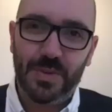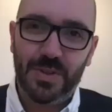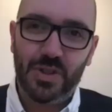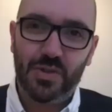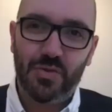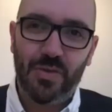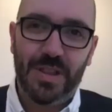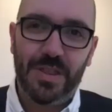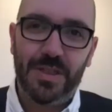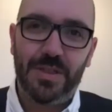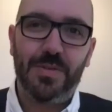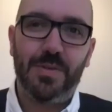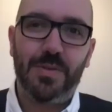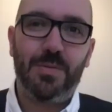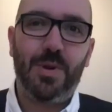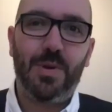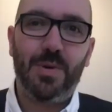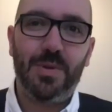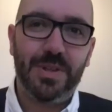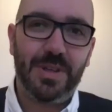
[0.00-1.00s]
strength of the
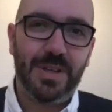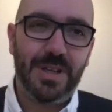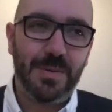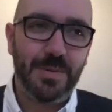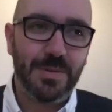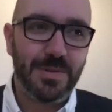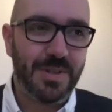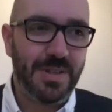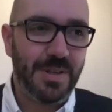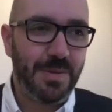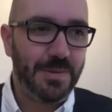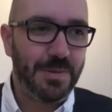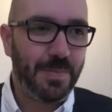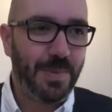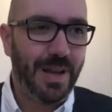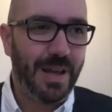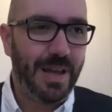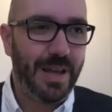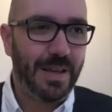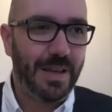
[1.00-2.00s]
role that he was
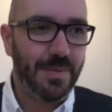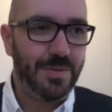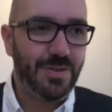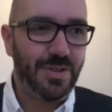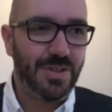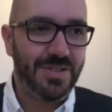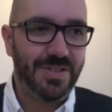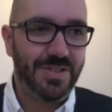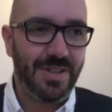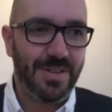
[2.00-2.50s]
playing, it was just